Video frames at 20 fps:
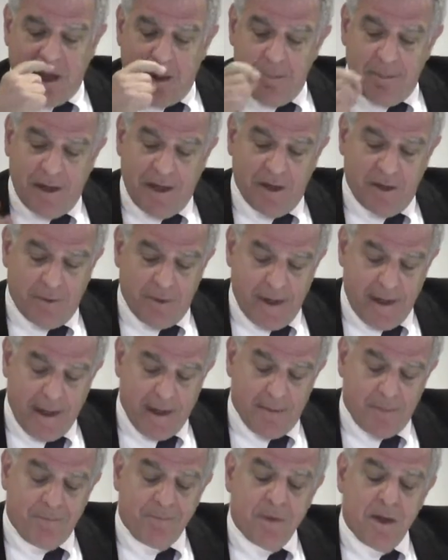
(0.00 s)
company
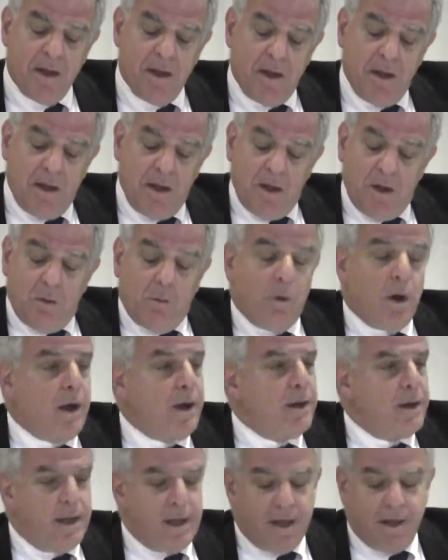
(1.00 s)
Iridium,
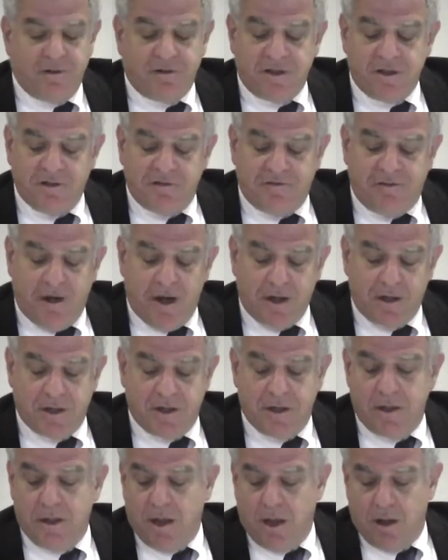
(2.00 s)
one of
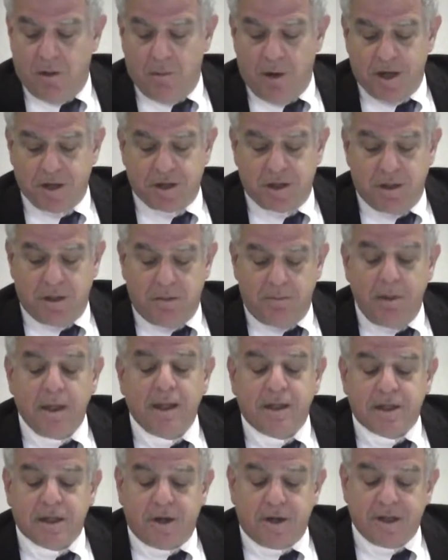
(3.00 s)
defunct Russian
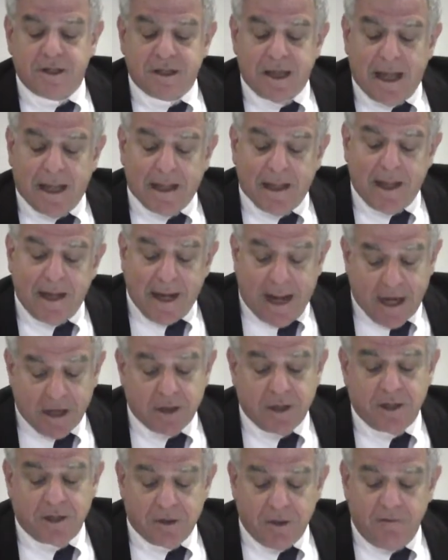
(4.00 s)
military satellite,
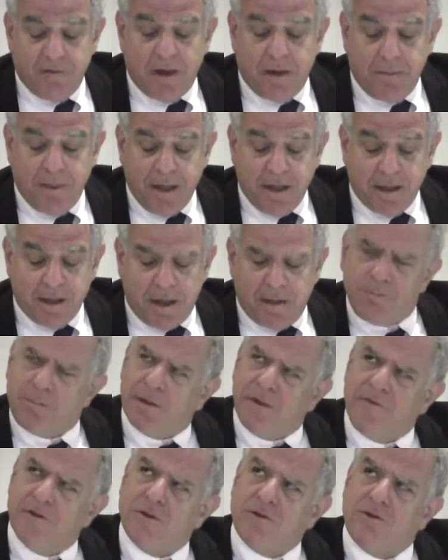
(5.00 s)
actually Soviet military, I
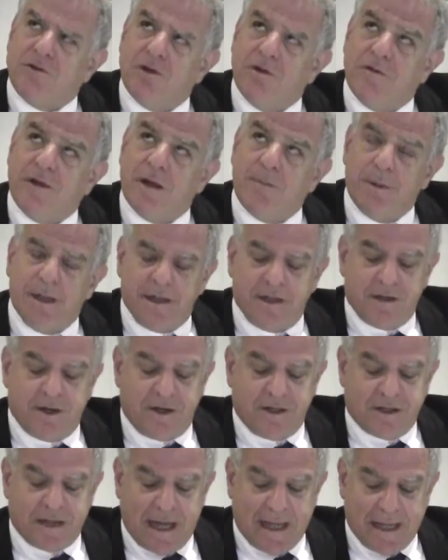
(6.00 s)
believe it was Soviet
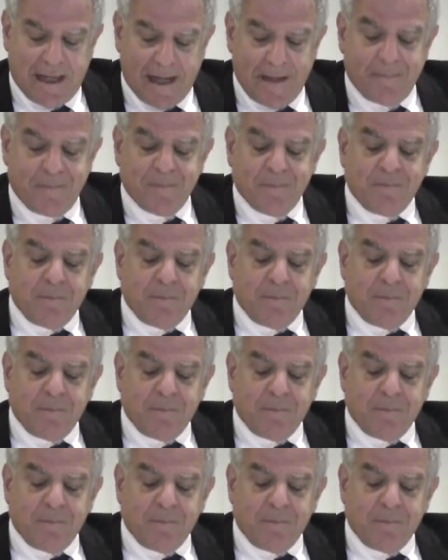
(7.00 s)
military satellite.